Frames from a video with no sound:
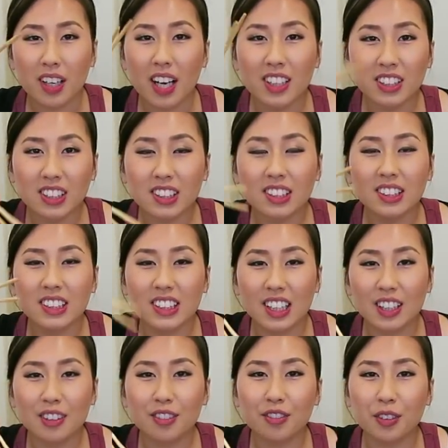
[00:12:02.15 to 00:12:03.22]
As you can
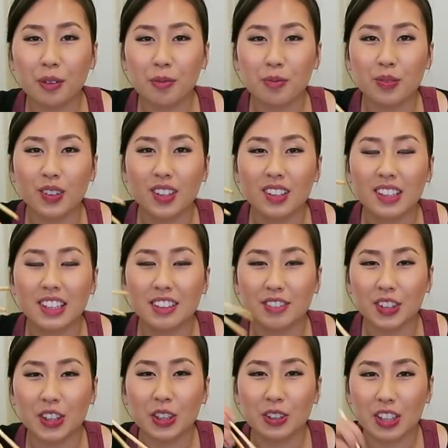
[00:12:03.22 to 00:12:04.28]
tell from the
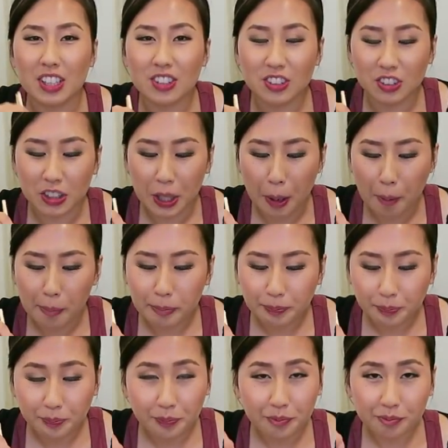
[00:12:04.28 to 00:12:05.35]
video yesterday,
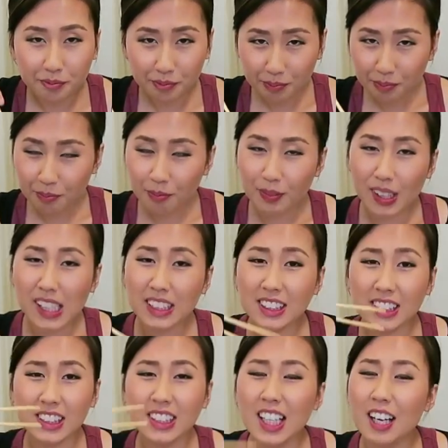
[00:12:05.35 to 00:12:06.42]

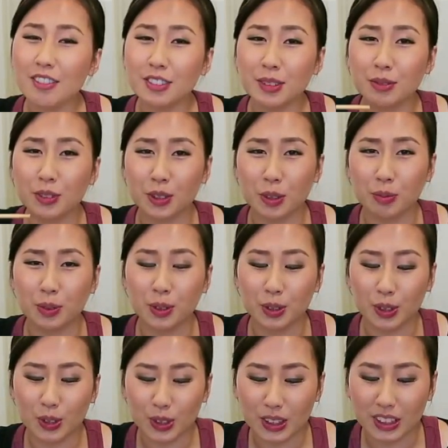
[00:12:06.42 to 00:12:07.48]
I still have some trouble
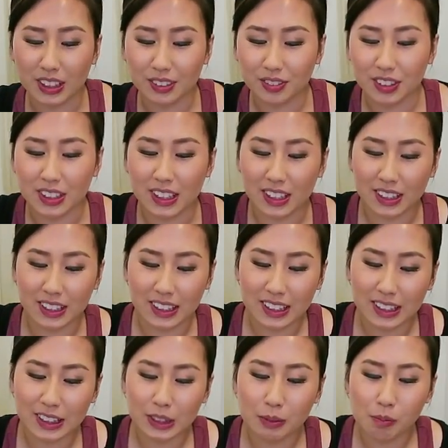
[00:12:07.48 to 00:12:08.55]
using different
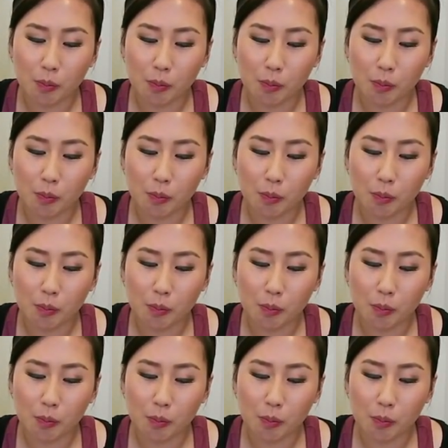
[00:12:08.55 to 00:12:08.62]
techniques.